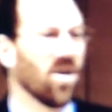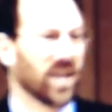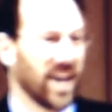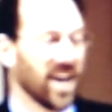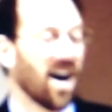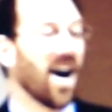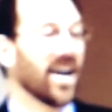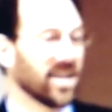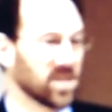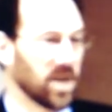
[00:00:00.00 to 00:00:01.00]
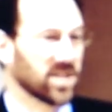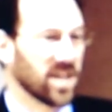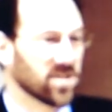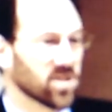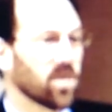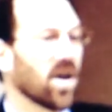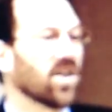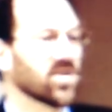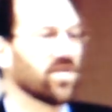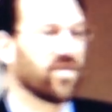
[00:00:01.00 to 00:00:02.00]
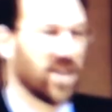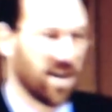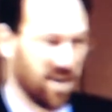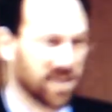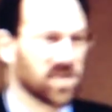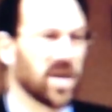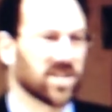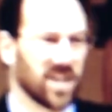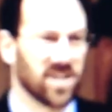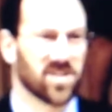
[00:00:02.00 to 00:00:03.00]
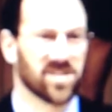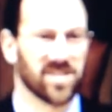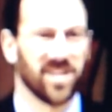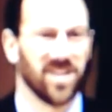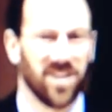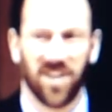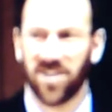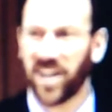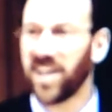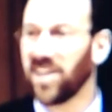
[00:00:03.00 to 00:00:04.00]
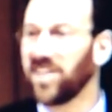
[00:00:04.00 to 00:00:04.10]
Okay. High expectations, but also fair expectations. Okay.